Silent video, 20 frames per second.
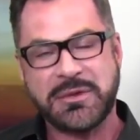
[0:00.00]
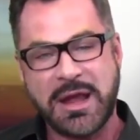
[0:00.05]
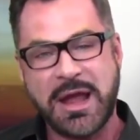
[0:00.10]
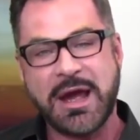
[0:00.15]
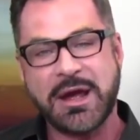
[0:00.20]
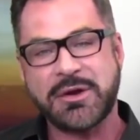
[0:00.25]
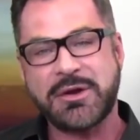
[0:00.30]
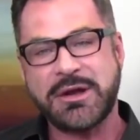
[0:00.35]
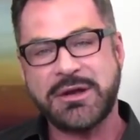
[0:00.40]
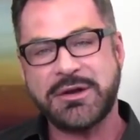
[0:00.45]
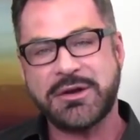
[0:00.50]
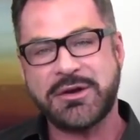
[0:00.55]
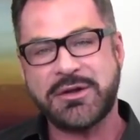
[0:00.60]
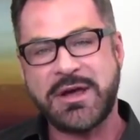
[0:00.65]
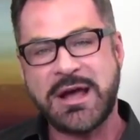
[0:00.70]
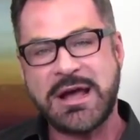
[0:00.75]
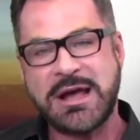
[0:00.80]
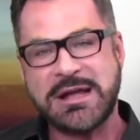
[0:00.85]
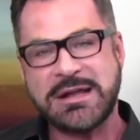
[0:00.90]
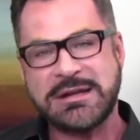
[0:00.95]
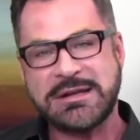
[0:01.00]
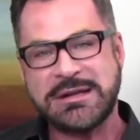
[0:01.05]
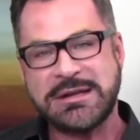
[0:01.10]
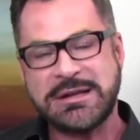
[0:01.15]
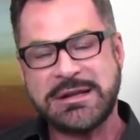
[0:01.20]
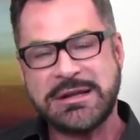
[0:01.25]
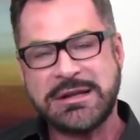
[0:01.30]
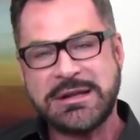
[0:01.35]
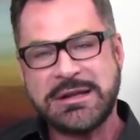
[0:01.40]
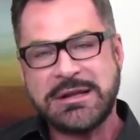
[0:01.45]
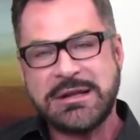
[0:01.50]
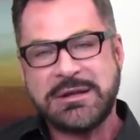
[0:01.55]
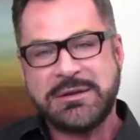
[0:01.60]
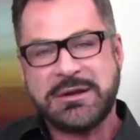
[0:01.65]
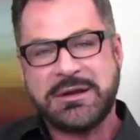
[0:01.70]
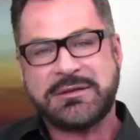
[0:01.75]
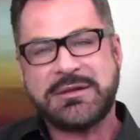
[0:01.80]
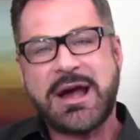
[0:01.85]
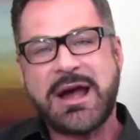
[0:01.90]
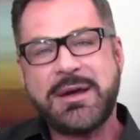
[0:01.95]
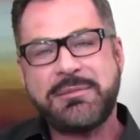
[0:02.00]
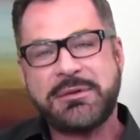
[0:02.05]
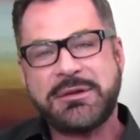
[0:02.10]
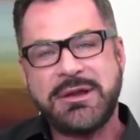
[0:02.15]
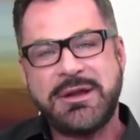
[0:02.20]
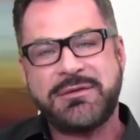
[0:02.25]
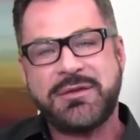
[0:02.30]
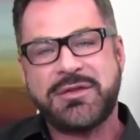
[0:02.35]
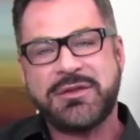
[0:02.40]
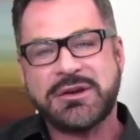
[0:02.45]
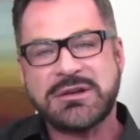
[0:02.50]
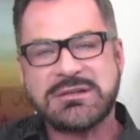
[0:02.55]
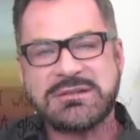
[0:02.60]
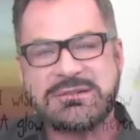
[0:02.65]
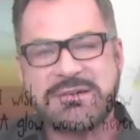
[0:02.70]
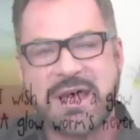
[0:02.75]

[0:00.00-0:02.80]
How do I know that? Because I believe that there are